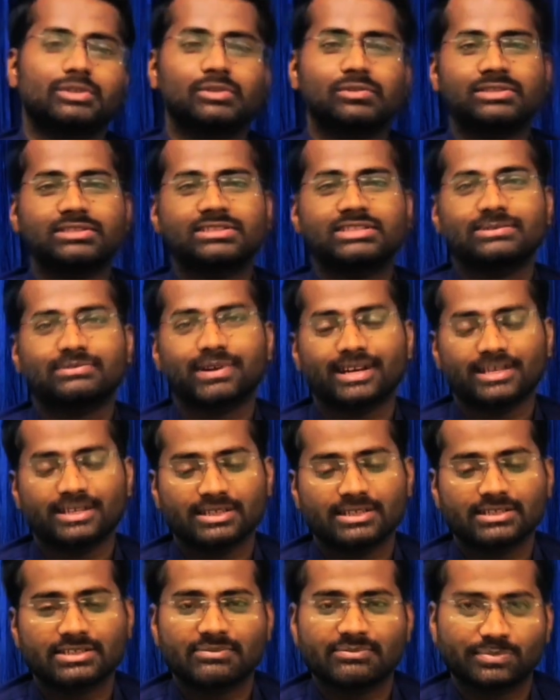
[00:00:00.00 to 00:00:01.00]
So this is
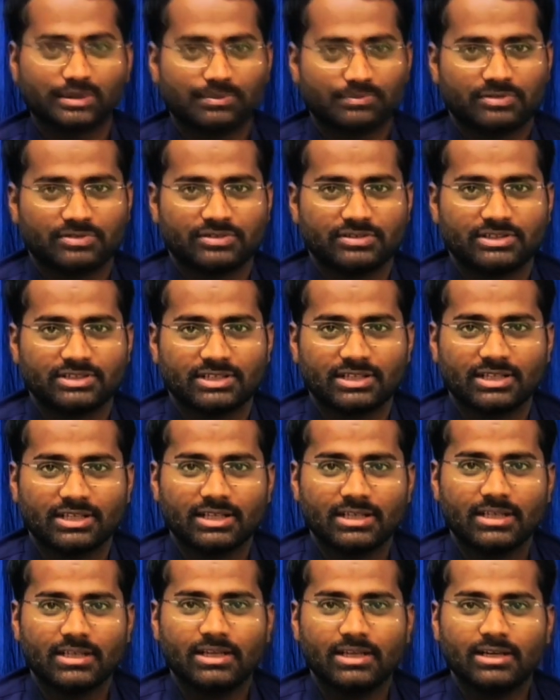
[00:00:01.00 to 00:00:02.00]
very simple procedure.
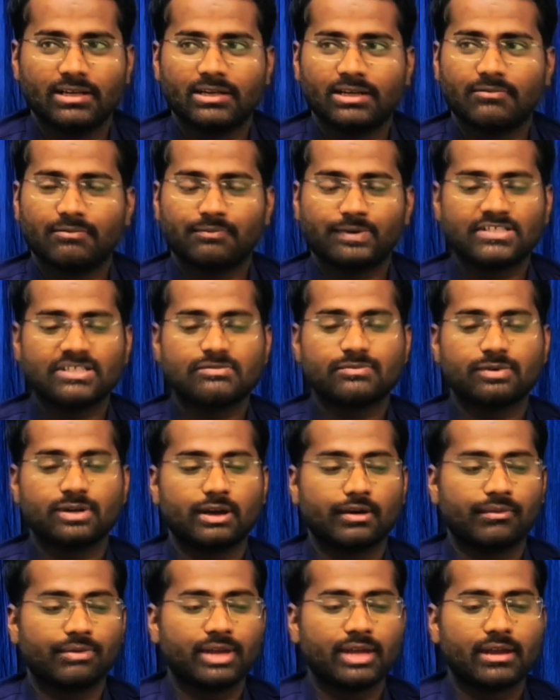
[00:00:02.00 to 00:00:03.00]
First,
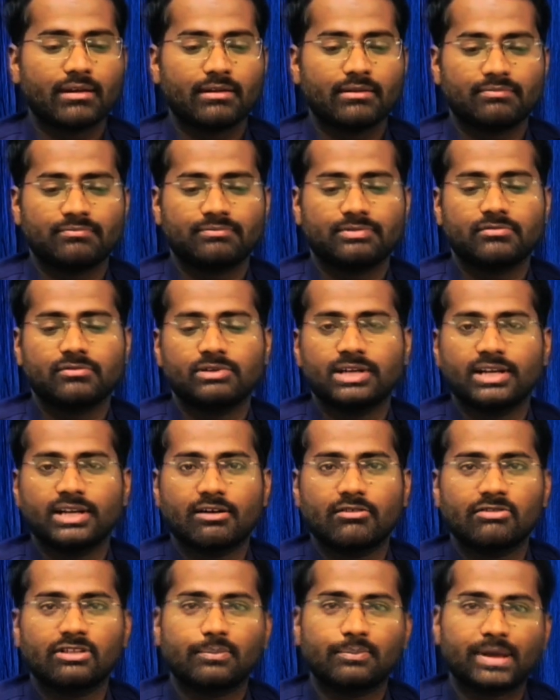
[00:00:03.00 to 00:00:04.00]
we have to
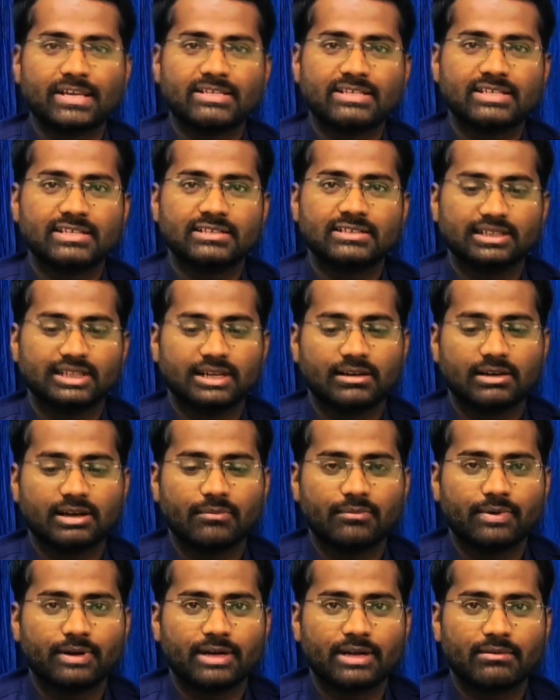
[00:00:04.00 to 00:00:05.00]
lay down the patient in
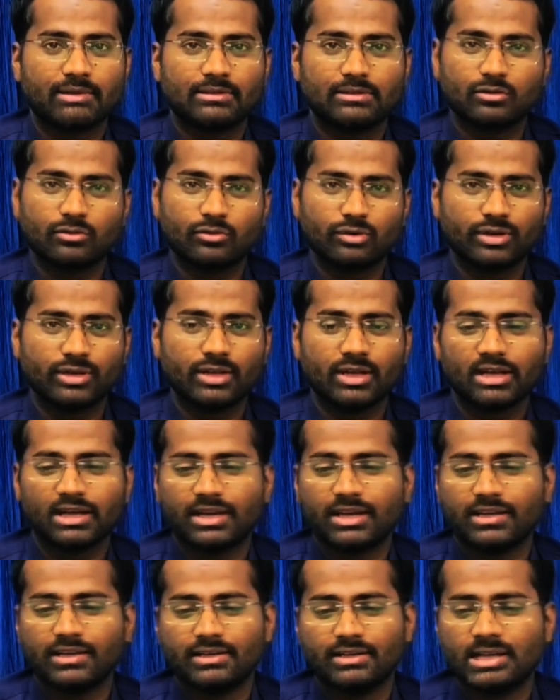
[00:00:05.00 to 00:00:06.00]
that comfortable droni
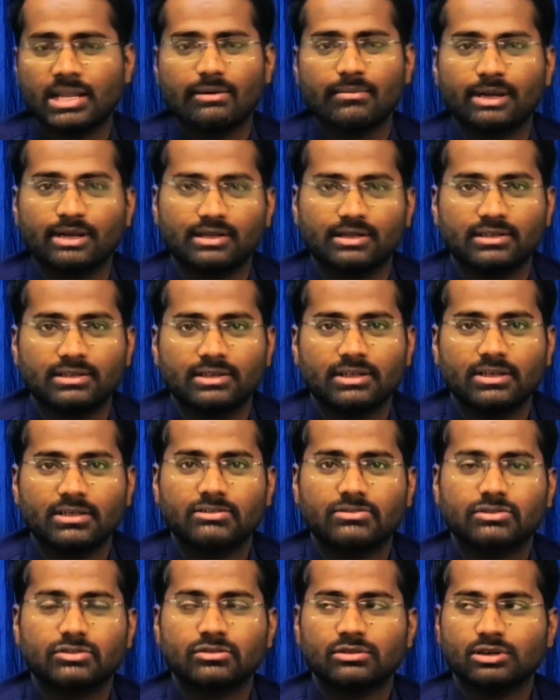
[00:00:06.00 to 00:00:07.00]
or any table.
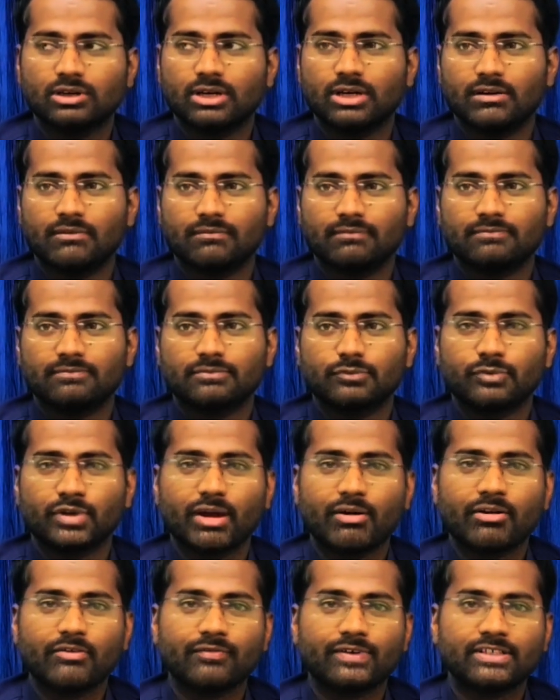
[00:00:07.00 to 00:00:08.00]
So
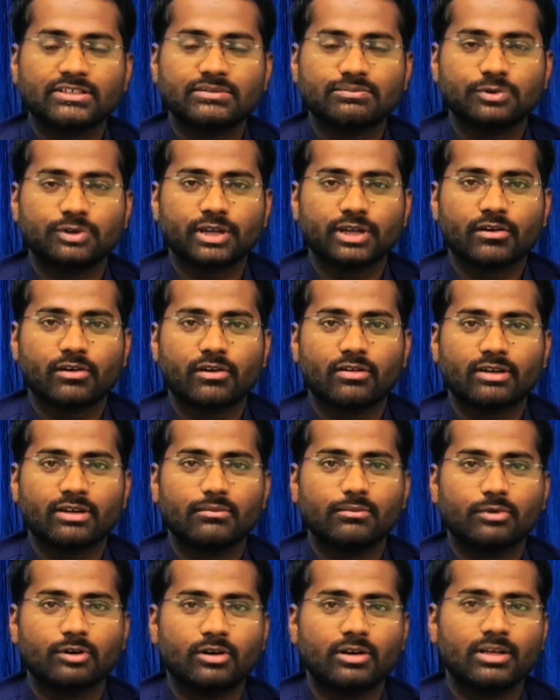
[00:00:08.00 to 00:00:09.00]
we have to first put a
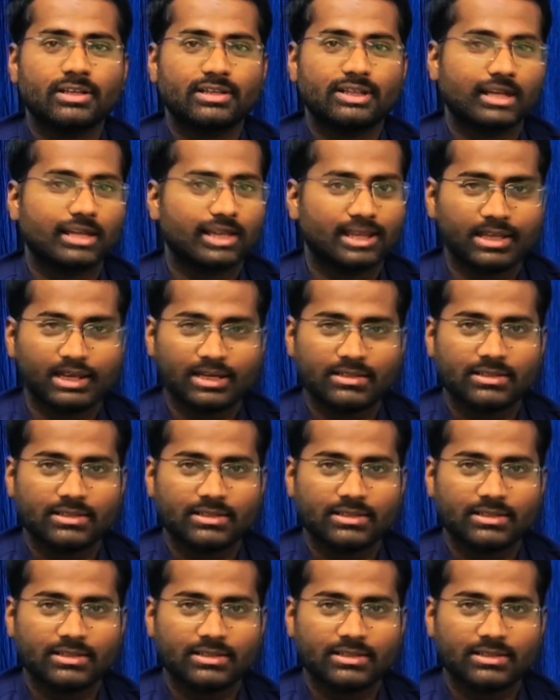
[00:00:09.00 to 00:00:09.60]
cotton ball in the